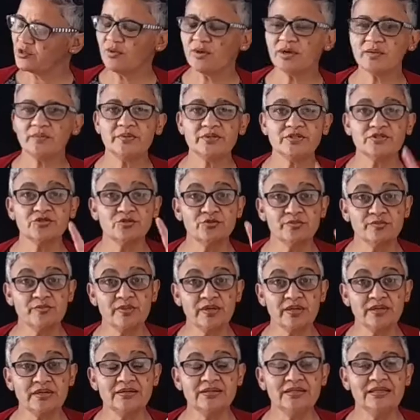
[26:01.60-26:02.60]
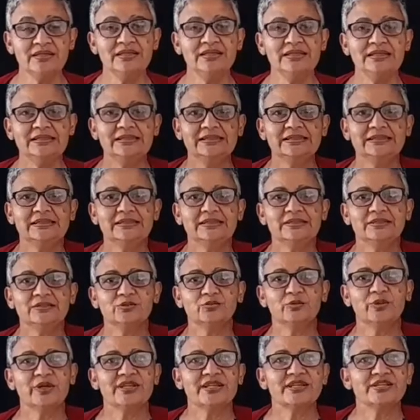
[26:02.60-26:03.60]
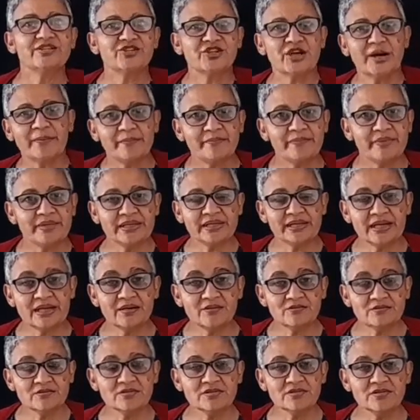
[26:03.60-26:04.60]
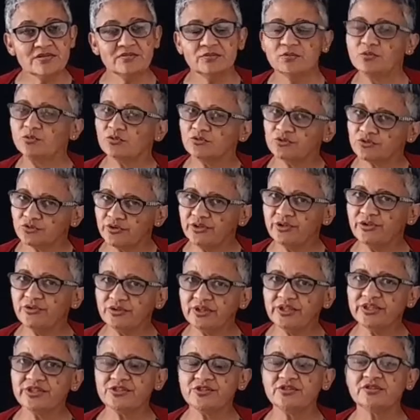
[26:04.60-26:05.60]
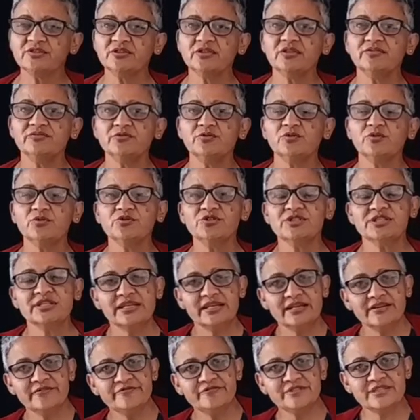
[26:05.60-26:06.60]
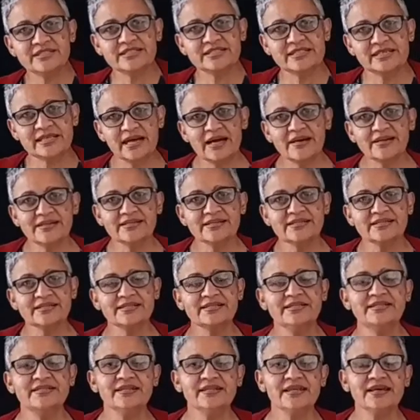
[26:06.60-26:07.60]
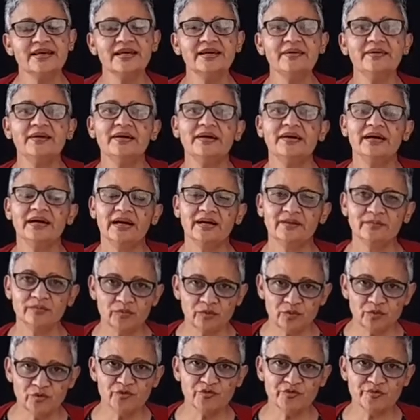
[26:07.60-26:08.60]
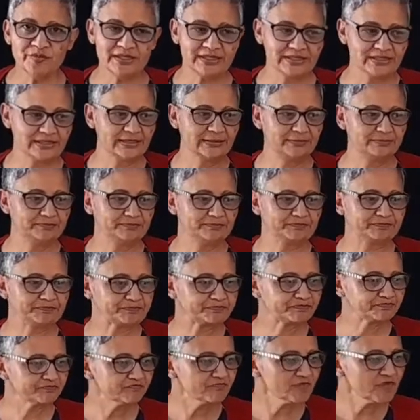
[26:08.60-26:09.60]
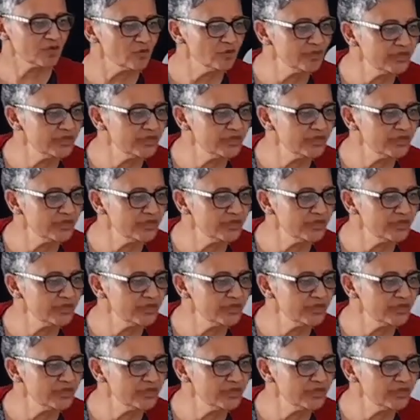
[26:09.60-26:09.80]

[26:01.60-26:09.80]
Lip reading: our Bazumba, where they jump around, also educational of course, left and right is in there, and movement. We